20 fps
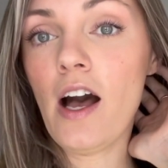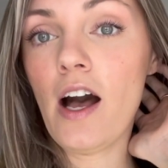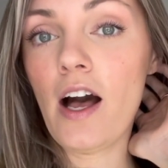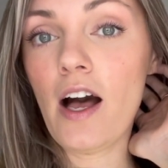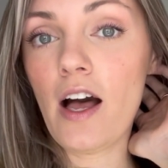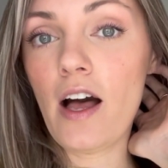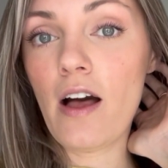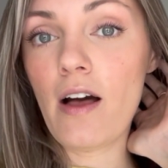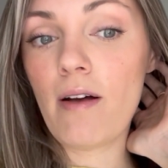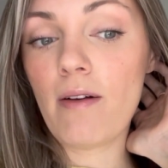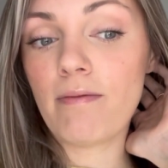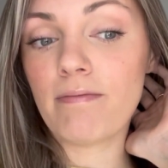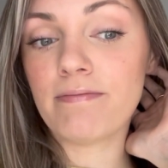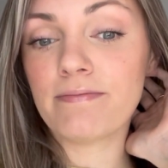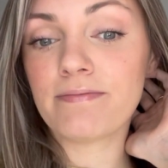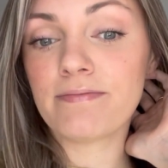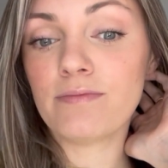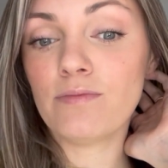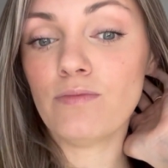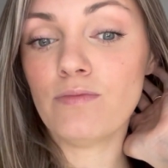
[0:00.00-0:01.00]
um,
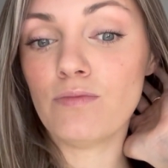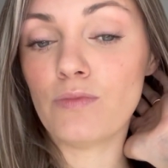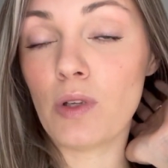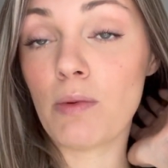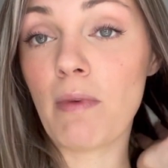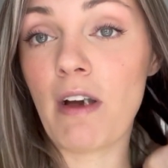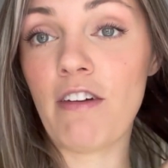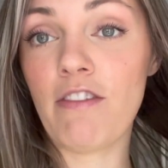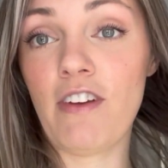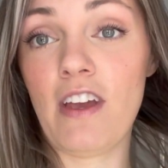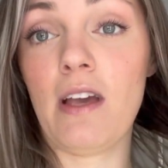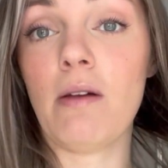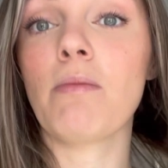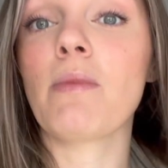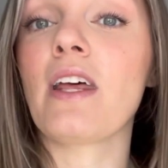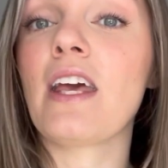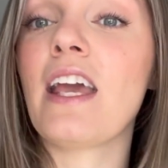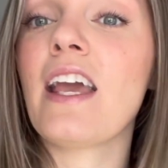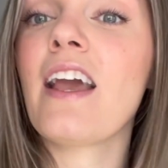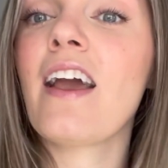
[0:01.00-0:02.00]
with my
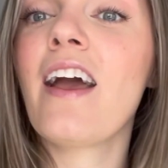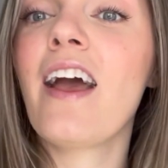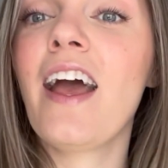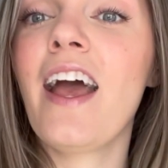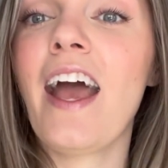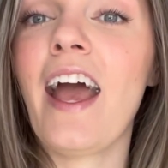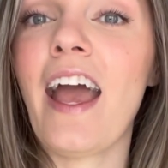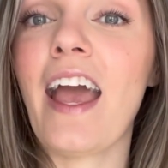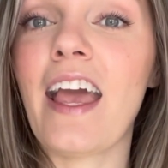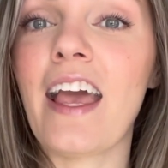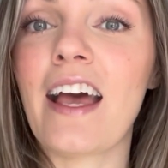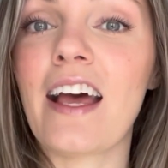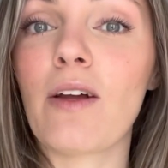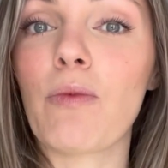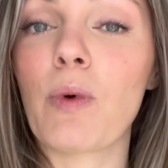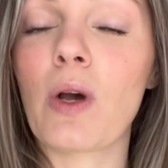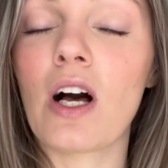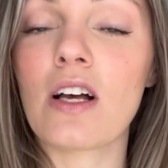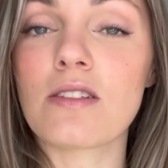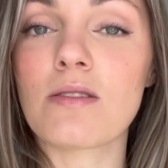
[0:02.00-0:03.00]
family, and
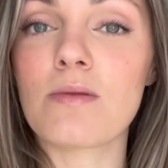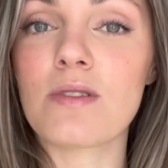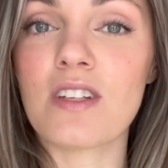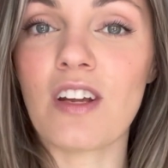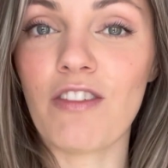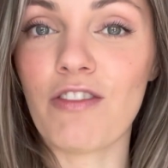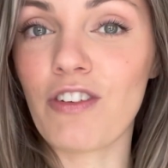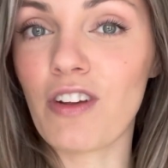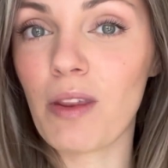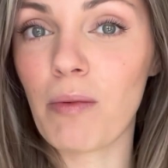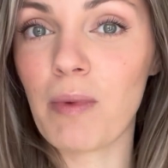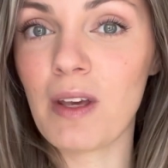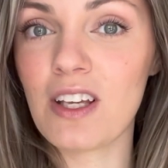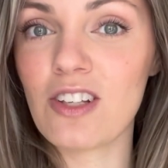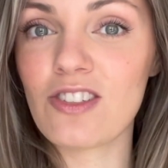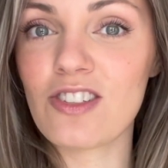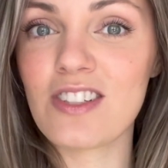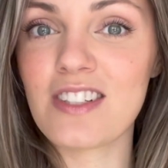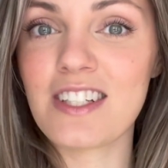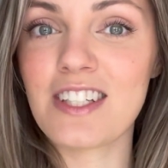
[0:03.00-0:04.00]
we got some stuff for the beach.
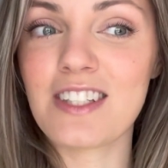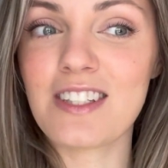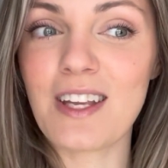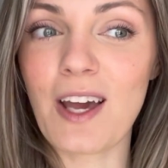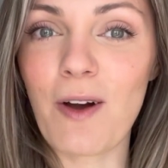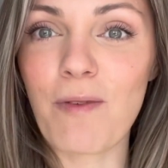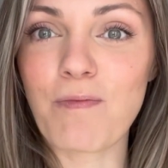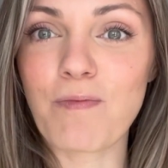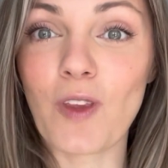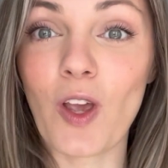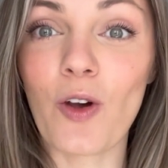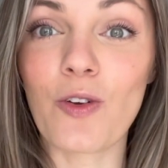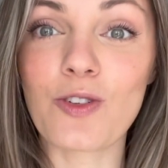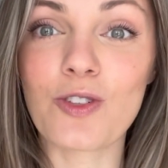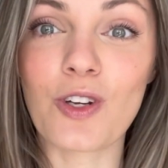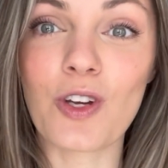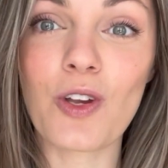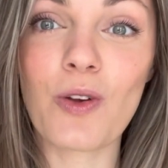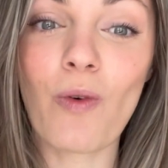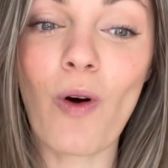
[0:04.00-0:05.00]
So I'll
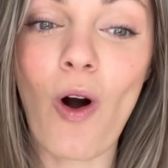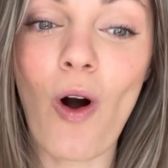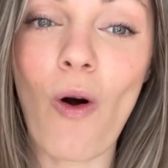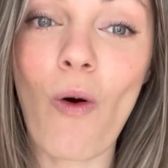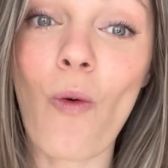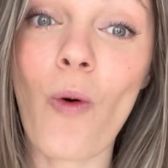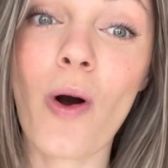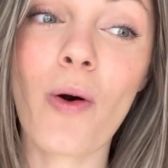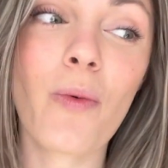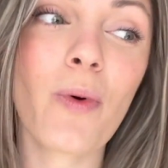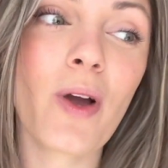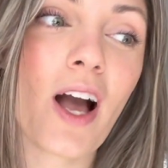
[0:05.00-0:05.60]
show you all what we